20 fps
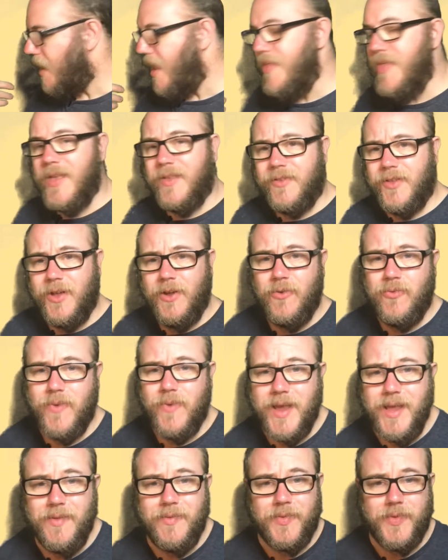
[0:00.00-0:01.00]
And that's the
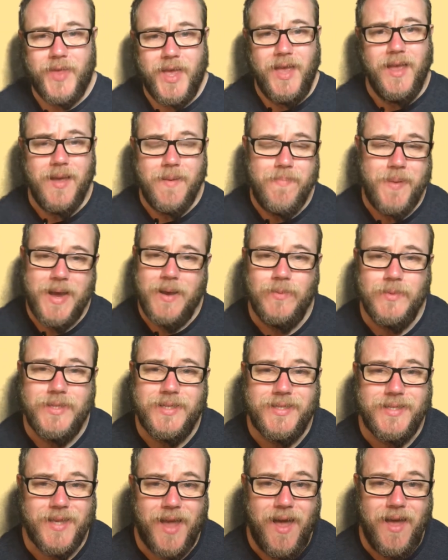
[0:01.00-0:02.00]
great thing about
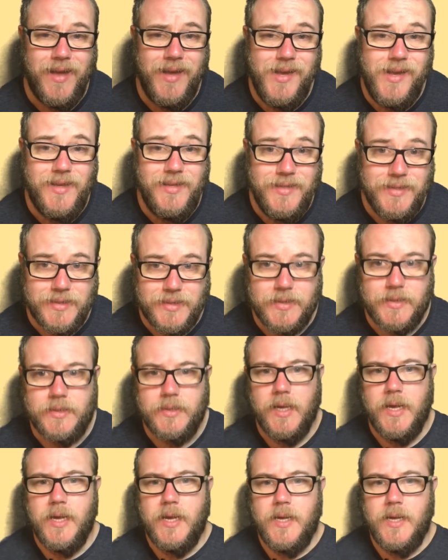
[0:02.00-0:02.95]
science,